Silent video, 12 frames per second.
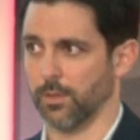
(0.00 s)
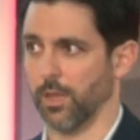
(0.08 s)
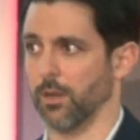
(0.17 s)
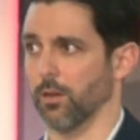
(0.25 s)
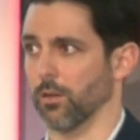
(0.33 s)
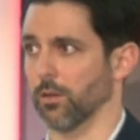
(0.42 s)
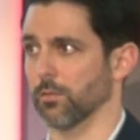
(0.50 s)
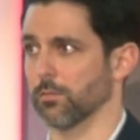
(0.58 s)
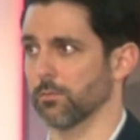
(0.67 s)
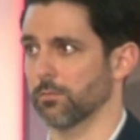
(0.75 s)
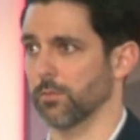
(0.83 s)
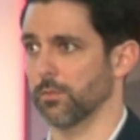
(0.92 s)
They are
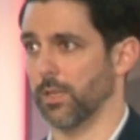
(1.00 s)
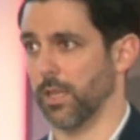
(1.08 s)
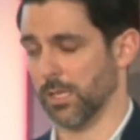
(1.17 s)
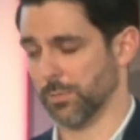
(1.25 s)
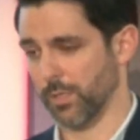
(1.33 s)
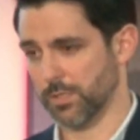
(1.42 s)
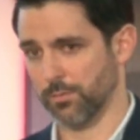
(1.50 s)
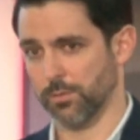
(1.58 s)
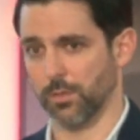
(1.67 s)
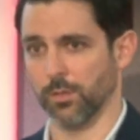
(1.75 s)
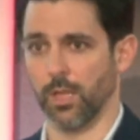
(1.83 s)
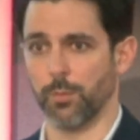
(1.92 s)

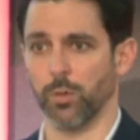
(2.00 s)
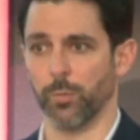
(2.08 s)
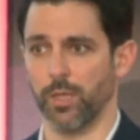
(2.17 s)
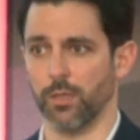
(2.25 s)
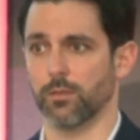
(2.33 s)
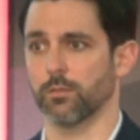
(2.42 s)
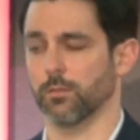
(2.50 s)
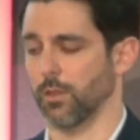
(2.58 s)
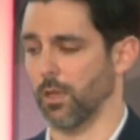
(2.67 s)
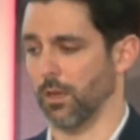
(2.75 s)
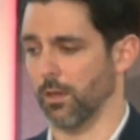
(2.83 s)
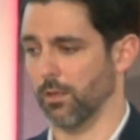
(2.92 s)
inexpensive to implement.
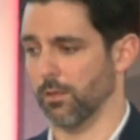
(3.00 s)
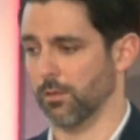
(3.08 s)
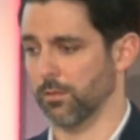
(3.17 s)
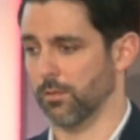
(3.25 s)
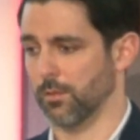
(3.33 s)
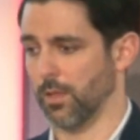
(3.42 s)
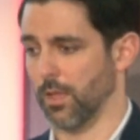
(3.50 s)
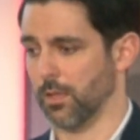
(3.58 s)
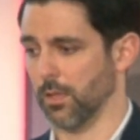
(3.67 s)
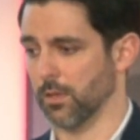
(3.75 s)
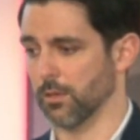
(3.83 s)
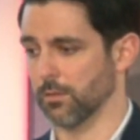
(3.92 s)
They
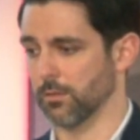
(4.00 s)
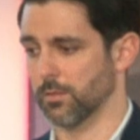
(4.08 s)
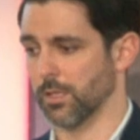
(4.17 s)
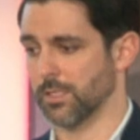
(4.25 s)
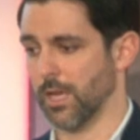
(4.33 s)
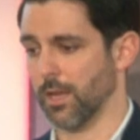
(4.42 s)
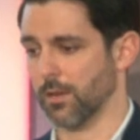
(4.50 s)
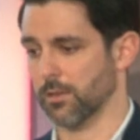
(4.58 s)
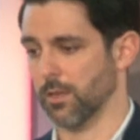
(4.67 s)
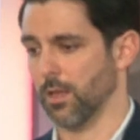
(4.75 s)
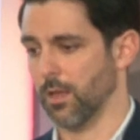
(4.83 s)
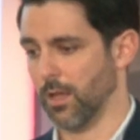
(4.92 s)
can
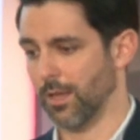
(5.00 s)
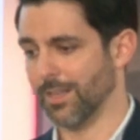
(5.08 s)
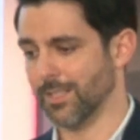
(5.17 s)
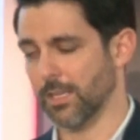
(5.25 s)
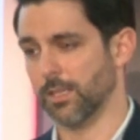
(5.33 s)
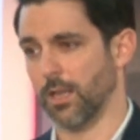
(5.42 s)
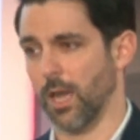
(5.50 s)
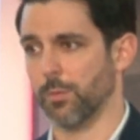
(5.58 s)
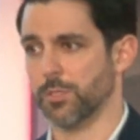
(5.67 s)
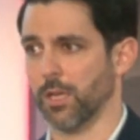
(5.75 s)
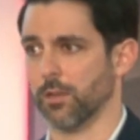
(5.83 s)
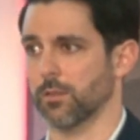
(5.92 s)
detect an intended
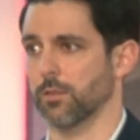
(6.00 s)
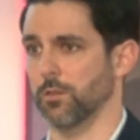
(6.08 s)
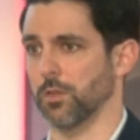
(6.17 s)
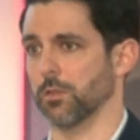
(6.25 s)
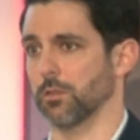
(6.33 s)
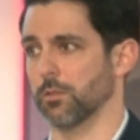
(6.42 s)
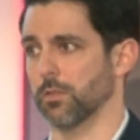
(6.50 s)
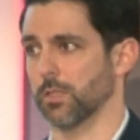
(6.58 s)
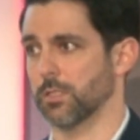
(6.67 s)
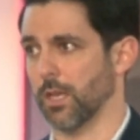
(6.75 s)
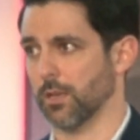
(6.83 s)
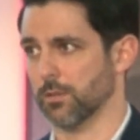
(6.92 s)
object. You can
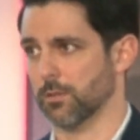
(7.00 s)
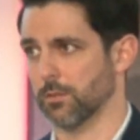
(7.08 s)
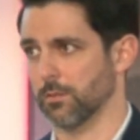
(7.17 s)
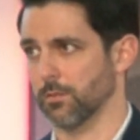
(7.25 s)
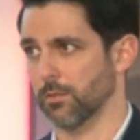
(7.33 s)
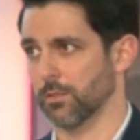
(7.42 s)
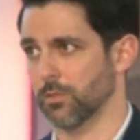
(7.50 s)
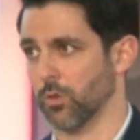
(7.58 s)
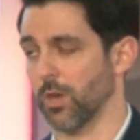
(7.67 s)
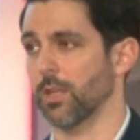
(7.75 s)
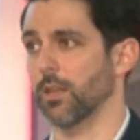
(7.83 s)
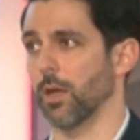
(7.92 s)

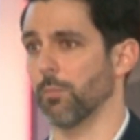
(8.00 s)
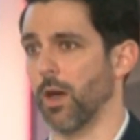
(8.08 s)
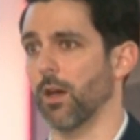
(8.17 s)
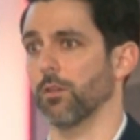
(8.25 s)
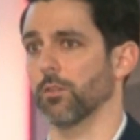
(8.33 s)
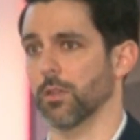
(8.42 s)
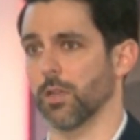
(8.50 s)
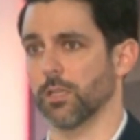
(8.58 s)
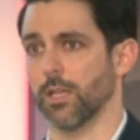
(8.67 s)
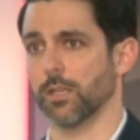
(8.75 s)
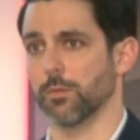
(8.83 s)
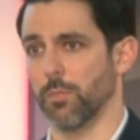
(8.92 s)
train a model to
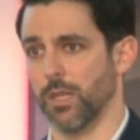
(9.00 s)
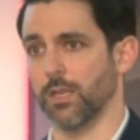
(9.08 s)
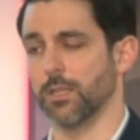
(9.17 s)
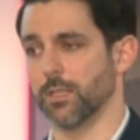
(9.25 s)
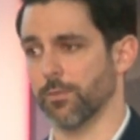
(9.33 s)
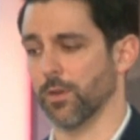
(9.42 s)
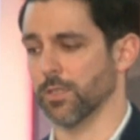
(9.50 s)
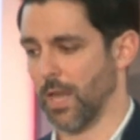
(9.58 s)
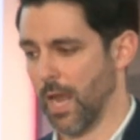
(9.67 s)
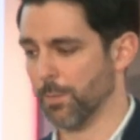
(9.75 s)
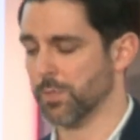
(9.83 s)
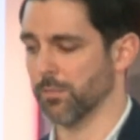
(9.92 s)
detect many different
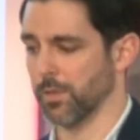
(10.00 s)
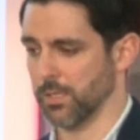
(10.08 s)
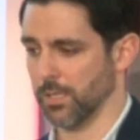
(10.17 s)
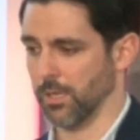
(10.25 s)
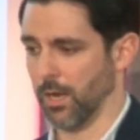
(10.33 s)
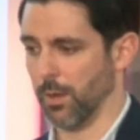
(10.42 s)
types of intended